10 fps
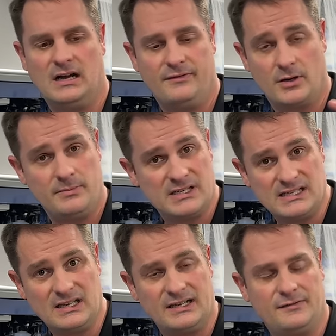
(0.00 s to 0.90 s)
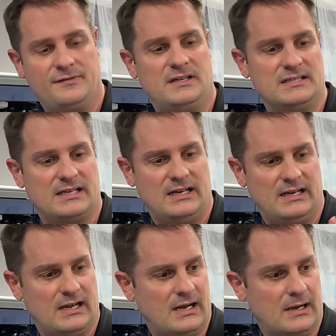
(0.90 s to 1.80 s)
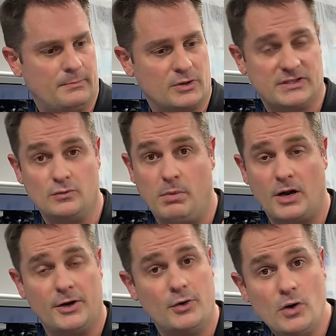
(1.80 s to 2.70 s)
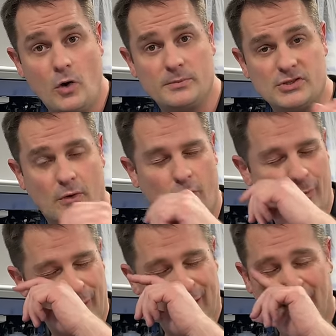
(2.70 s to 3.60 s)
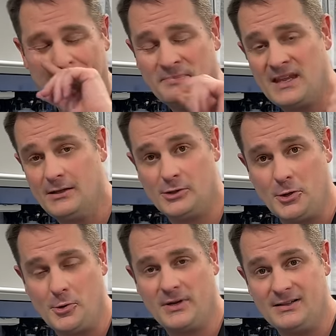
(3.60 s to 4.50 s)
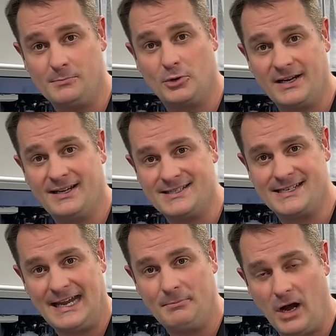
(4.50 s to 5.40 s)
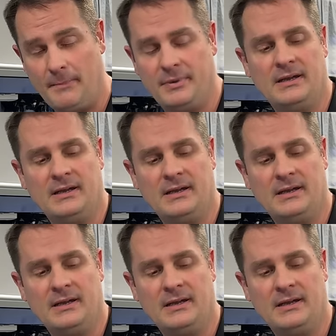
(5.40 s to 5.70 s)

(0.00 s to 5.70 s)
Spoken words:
Very busy life. He's a person who bought a new home, so hopefully he'll bring his game up